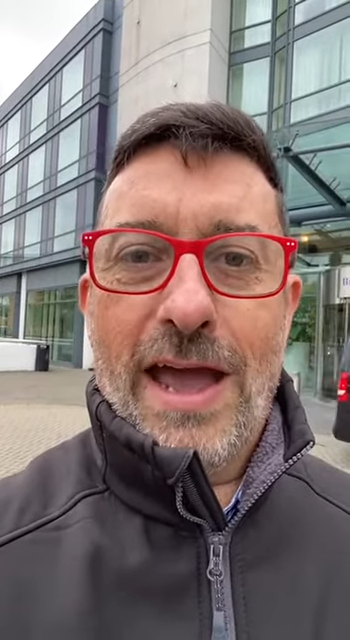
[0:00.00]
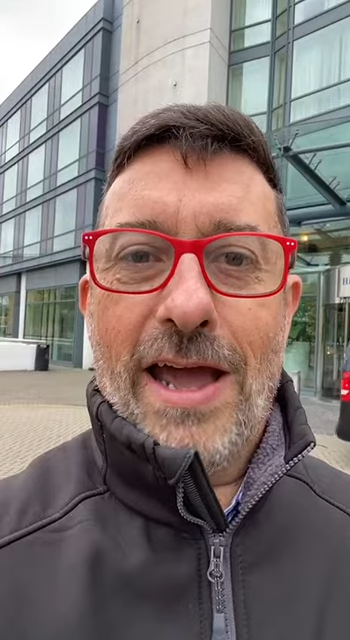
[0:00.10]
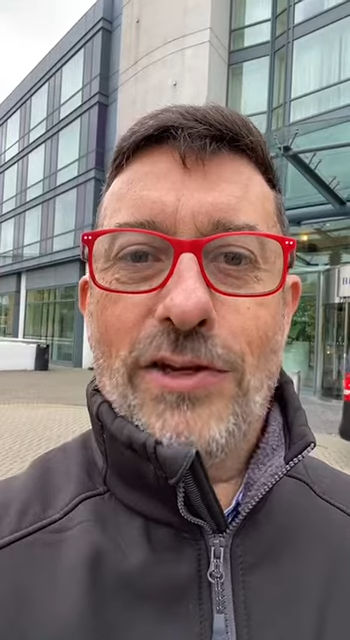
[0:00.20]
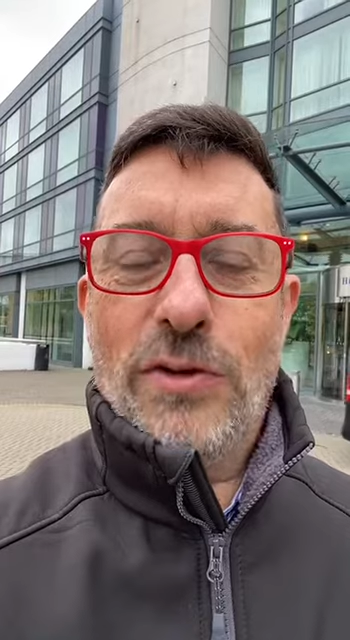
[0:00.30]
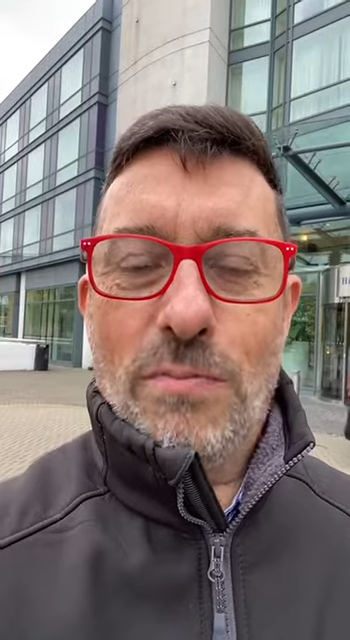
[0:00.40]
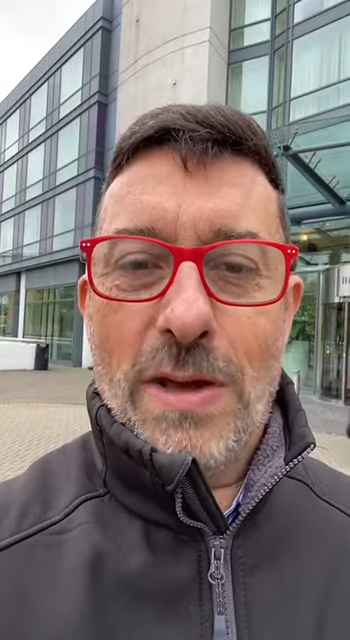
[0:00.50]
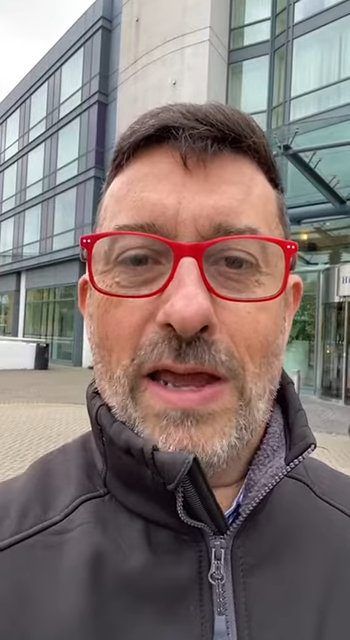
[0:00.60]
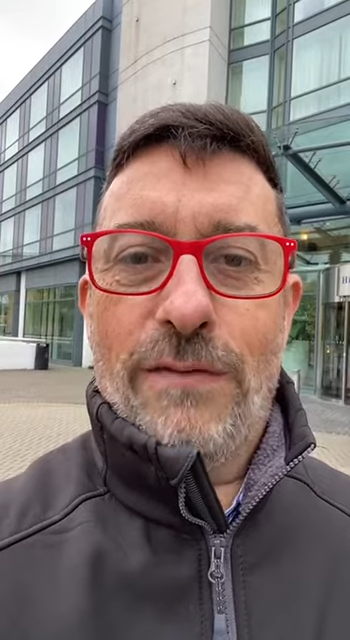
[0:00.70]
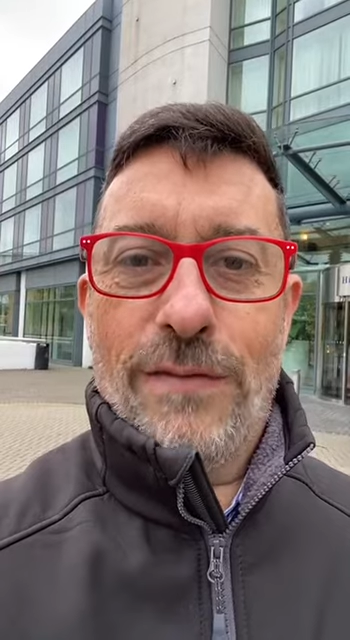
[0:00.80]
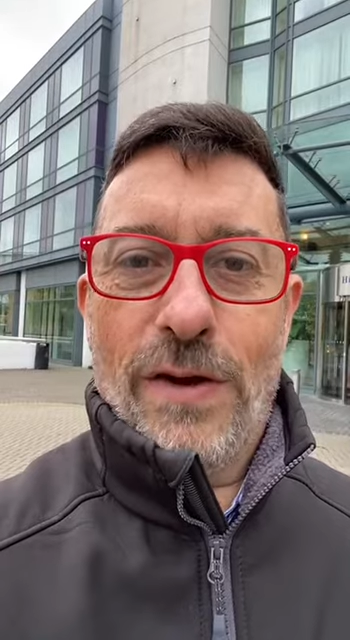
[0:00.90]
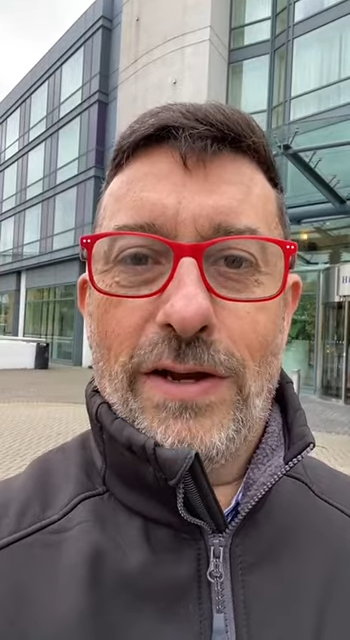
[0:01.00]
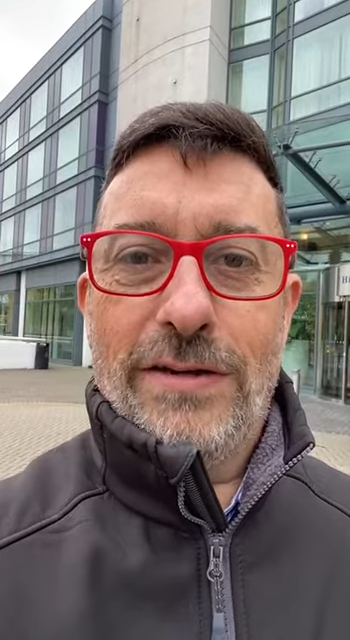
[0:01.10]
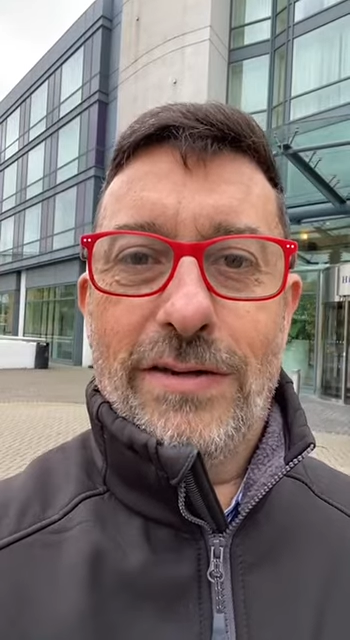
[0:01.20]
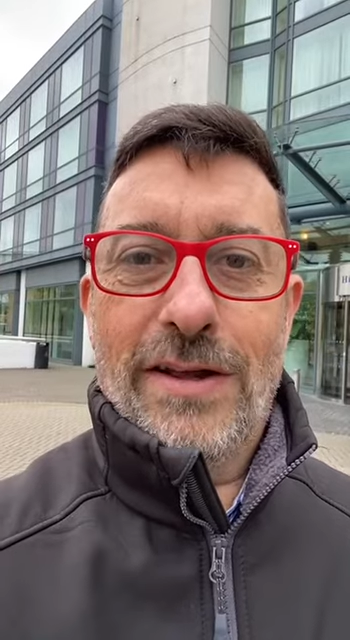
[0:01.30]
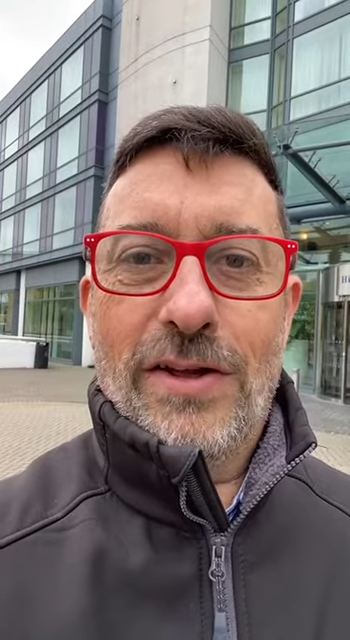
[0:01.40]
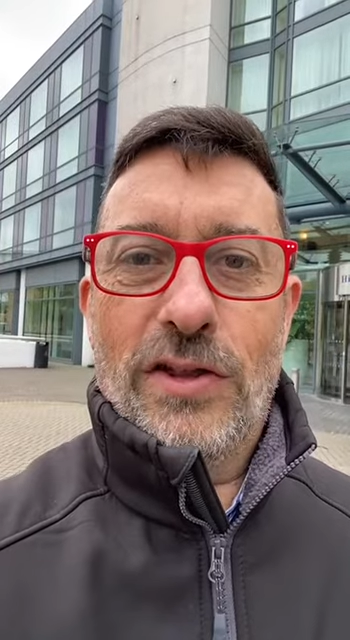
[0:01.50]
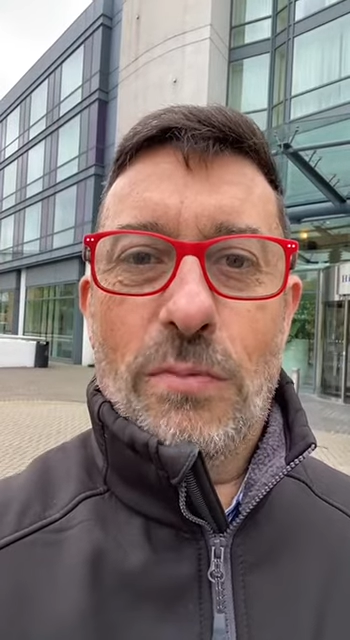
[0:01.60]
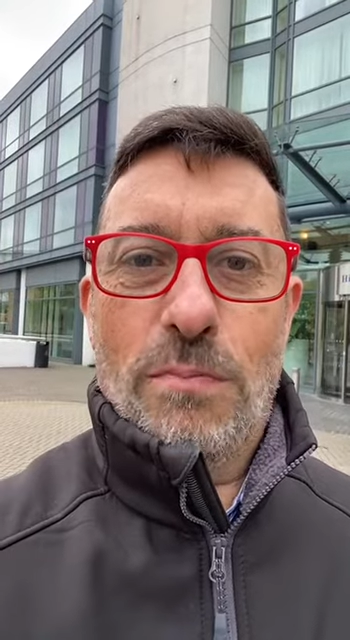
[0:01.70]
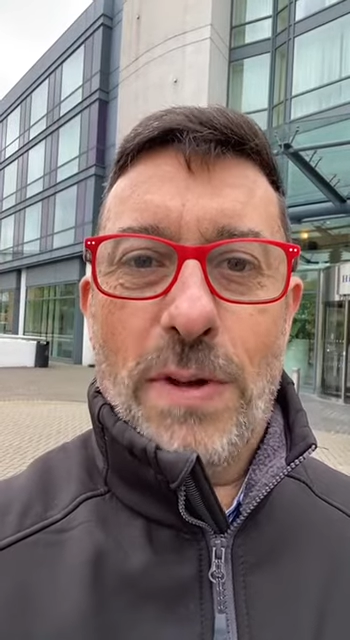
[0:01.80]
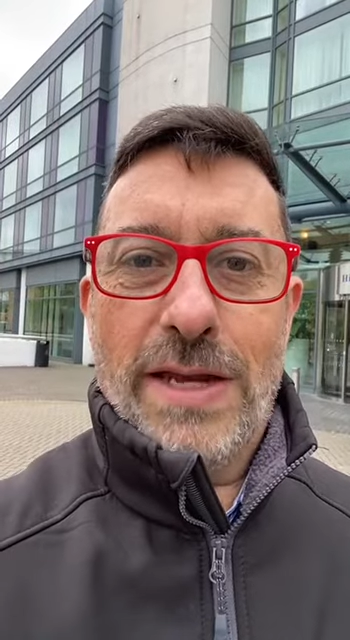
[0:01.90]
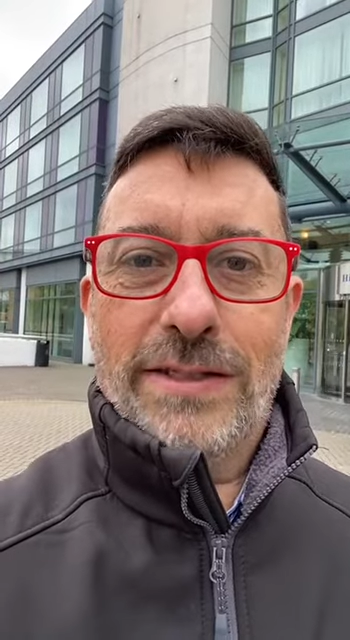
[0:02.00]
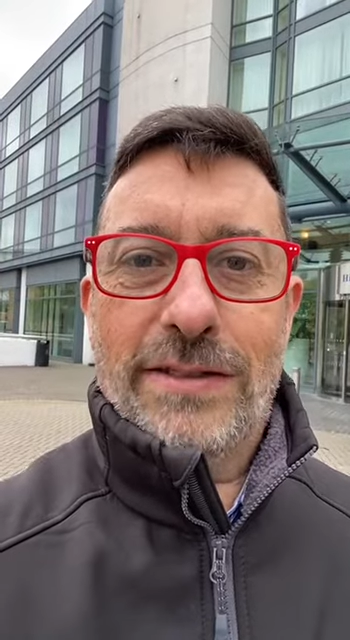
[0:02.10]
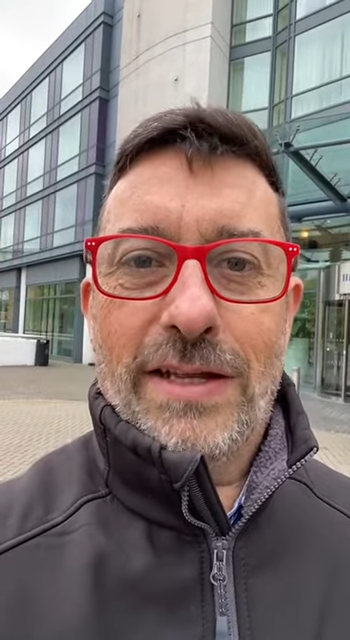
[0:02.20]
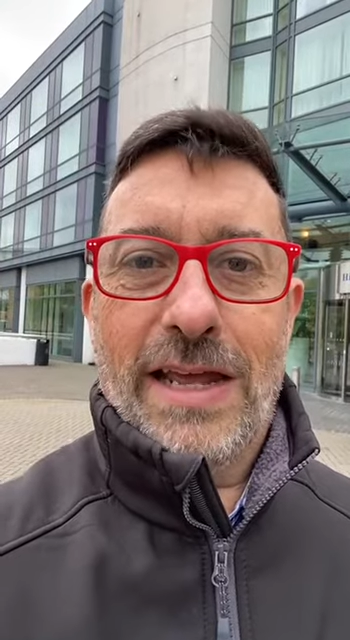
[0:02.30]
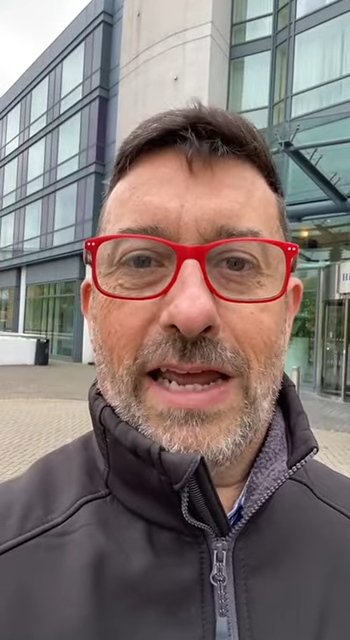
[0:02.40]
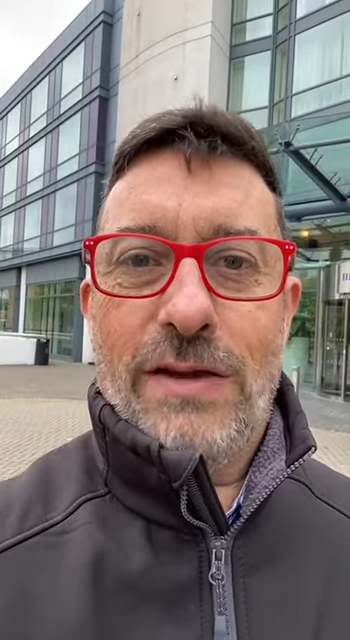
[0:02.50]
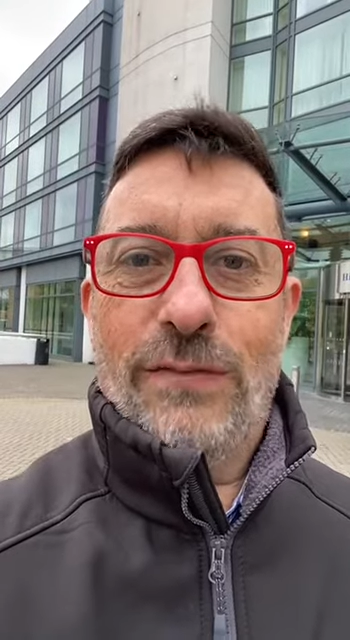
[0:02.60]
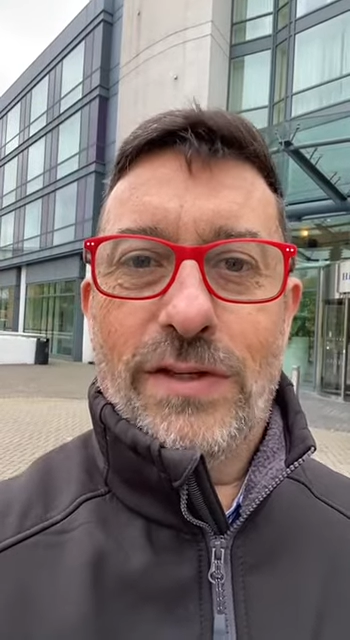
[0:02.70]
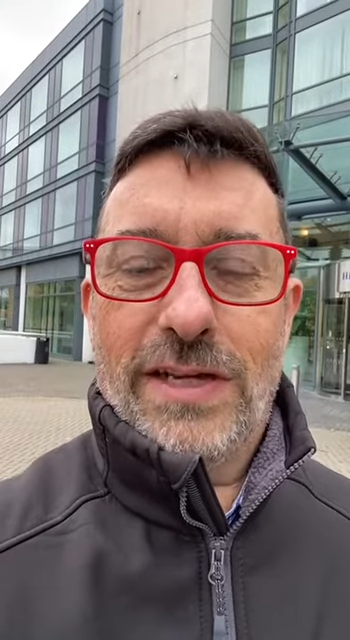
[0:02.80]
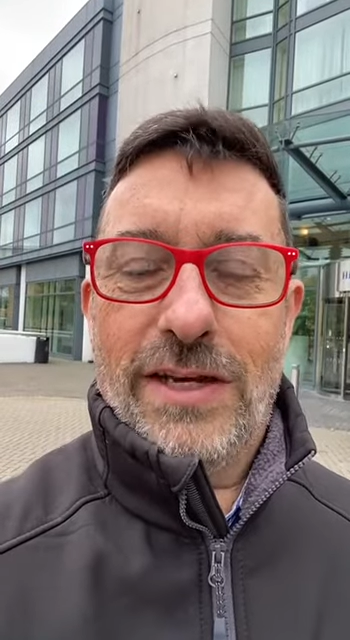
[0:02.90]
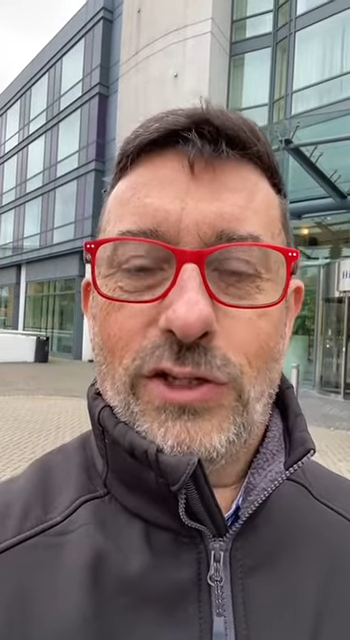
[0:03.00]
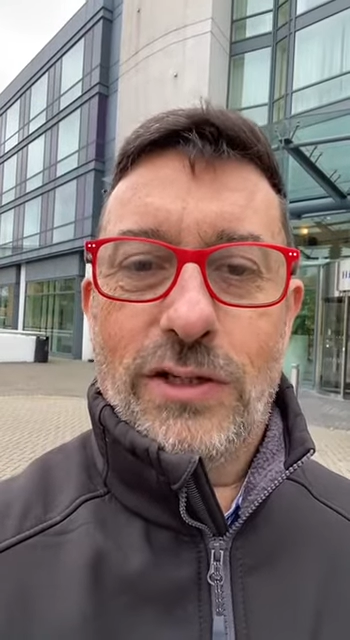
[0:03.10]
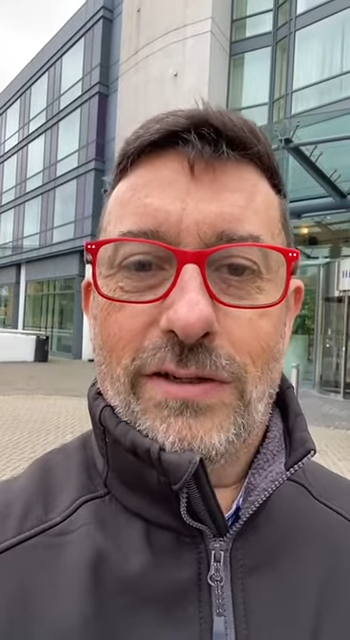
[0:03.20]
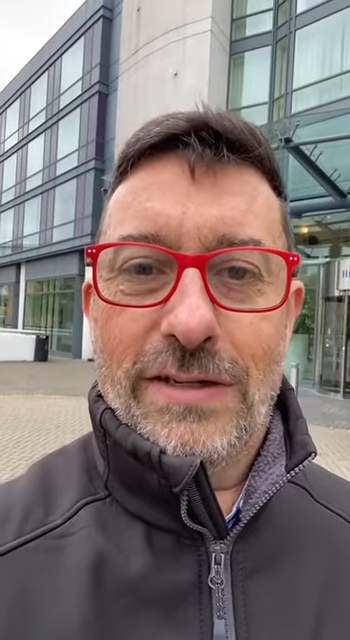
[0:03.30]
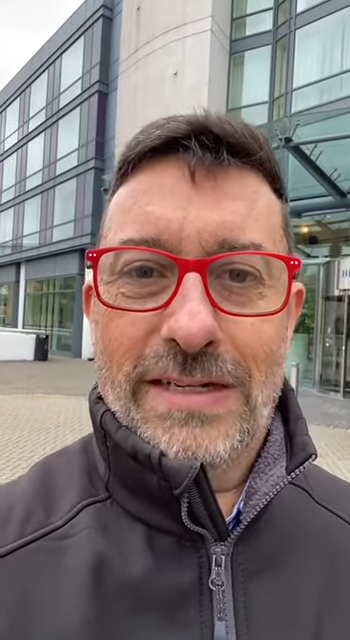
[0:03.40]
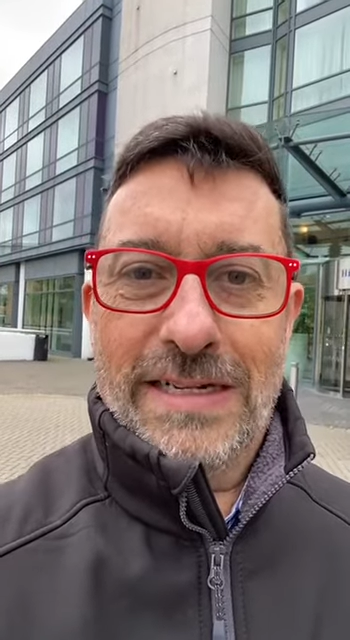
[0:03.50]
and you may find the best invitation